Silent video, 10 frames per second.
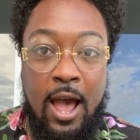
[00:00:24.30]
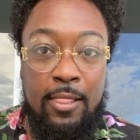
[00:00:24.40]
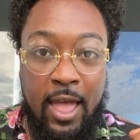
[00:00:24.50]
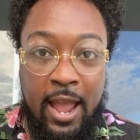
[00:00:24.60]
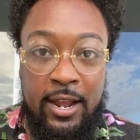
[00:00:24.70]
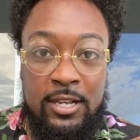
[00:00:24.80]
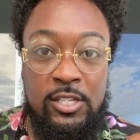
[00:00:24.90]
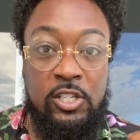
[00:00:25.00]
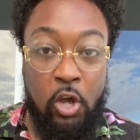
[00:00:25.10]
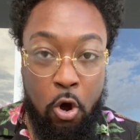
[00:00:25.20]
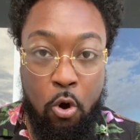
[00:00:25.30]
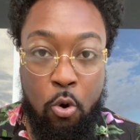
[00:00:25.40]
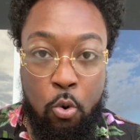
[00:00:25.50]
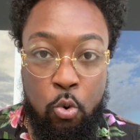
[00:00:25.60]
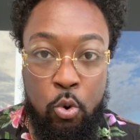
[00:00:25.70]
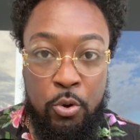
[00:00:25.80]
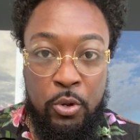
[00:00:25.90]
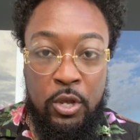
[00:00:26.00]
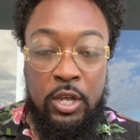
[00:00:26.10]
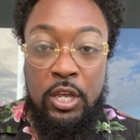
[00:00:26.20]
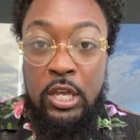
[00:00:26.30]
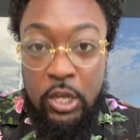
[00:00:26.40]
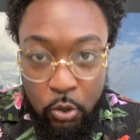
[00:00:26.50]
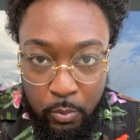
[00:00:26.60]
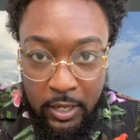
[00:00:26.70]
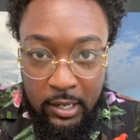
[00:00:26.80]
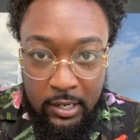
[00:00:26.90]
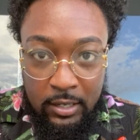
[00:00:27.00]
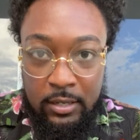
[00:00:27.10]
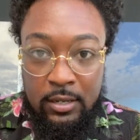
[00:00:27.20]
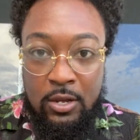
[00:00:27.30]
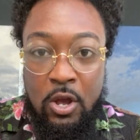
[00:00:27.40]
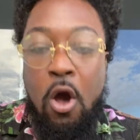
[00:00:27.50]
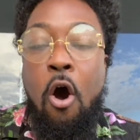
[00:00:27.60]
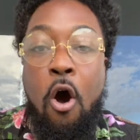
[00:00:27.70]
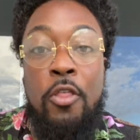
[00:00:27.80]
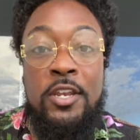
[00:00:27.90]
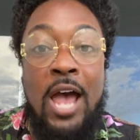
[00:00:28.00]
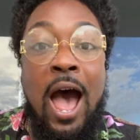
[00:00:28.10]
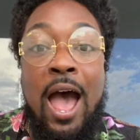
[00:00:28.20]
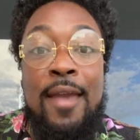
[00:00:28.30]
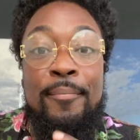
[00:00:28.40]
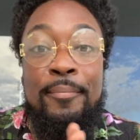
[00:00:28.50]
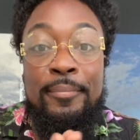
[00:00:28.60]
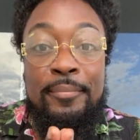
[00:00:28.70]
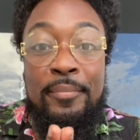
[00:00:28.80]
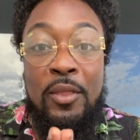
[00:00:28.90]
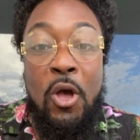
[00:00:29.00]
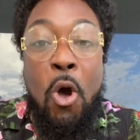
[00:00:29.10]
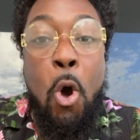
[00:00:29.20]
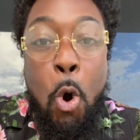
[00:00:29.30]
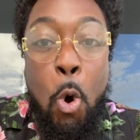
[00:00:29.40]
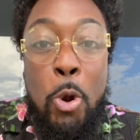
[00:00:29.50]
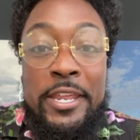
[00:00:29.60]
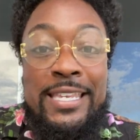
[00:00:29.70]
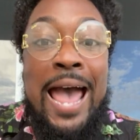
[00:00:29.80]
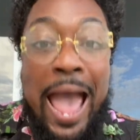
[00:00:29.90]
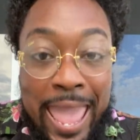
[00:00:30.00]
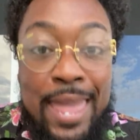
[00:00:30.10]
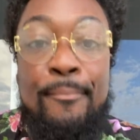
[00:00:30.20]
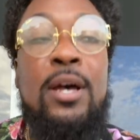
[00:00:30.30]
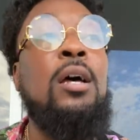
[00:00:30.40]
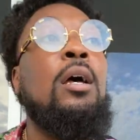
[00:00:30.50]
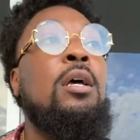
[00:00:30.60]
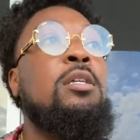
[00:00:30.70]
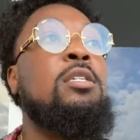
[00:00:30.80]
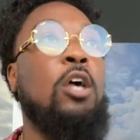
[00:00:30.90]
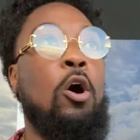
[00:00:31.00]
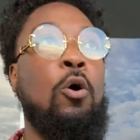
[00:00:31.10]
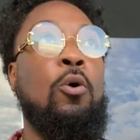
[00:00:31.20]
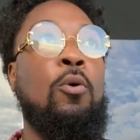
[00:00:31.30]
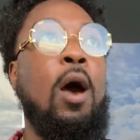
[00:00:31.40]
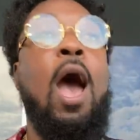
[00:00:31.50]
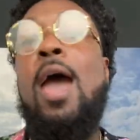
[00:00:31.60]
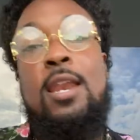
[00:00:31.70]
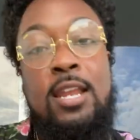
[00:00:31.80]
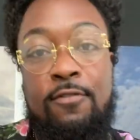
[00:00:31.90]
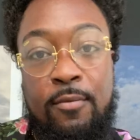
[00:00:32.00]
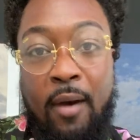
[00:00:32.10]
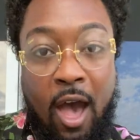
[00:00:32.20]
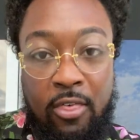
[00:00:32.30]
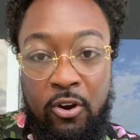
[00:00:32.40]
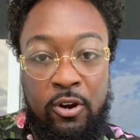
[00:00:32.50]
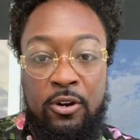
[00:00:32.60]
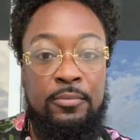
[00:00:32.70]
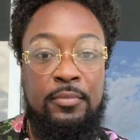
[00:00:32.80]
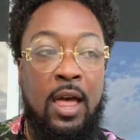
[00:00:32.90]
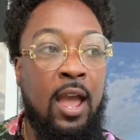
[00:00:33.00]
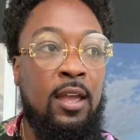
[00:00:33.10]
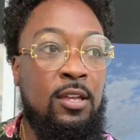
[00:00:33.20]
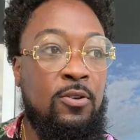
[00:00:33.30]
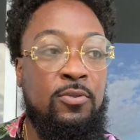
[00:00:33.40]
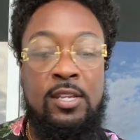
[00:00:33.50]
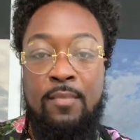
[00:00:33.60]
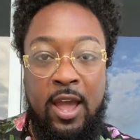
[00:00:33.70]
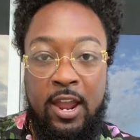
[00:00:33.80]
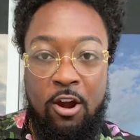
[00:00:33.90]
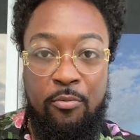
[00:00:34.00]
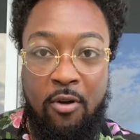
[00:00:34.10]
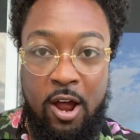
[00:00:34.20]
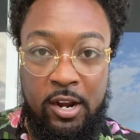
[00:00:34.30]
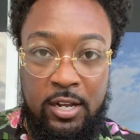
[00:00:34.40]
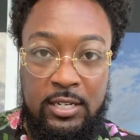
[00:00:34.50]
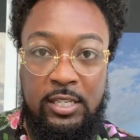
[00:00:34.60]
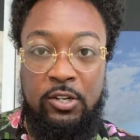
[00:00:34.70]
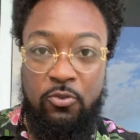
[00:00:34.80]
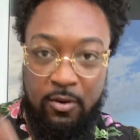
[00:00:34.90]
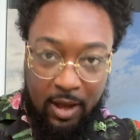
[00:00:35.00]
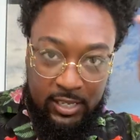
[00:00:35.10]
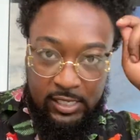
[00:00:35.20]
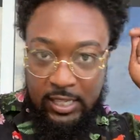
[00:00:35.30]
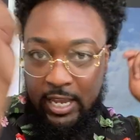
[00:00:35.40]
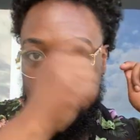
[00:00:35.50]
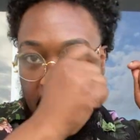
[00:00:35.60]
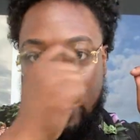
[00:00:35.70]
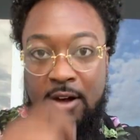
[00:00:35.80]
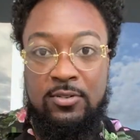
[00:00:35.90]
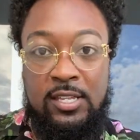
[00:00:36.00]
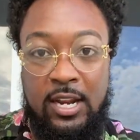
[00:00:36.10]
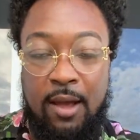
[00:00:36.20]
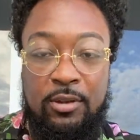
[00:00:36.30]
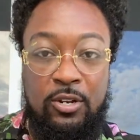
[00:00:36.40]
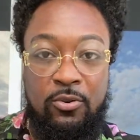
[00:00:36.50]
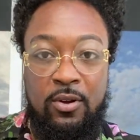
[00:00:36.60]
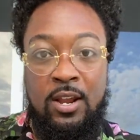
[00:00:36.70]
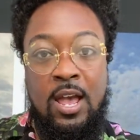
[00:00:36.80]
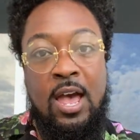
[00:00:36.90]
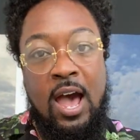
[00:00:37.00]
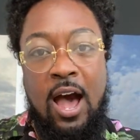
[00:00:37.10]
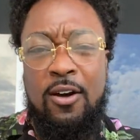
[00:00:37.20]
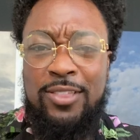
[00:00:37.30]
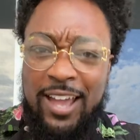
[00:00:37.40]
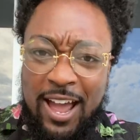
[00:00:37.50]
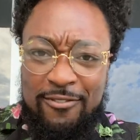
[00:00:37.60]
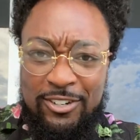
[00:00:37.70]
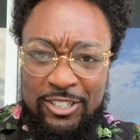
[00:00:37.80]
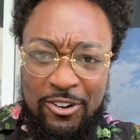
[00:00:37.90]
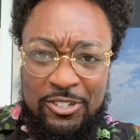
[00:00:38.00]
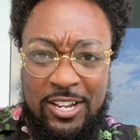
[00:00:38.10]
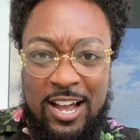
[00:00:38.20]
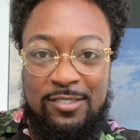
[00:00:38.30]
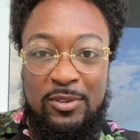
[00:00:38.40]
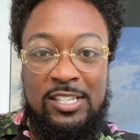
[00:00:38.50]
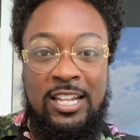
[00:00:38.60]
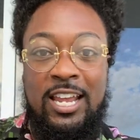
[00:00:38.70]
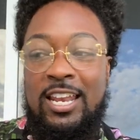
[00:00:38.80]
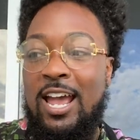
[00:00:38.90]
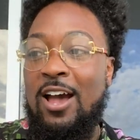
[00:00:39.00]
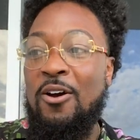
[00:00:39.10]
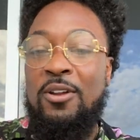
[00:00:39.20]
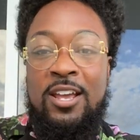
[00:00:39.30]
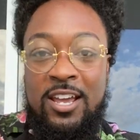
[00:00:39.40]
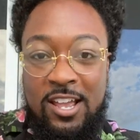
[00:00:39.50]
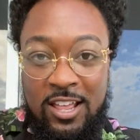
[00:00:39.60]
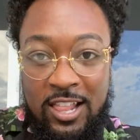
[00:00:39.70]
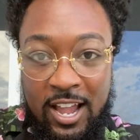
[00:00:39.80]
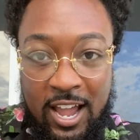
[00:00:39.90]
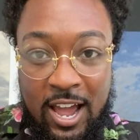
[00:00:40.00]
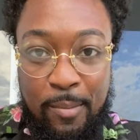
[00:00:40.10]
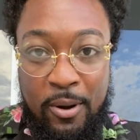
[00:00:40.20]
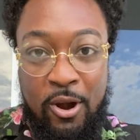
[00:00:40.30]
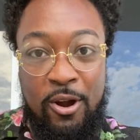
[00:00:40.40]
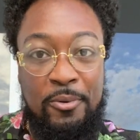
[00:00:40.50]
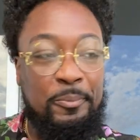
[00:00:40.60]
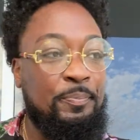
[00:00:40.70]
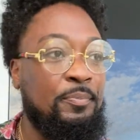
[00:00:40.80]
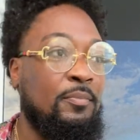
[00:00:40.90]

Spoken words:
Like, so humid. All the time, all the time. So I didn't even bother like using my hair products and doing my slick downs that I be doing. I don't think I ever showed you guys my slick down. It looked like I got a perm.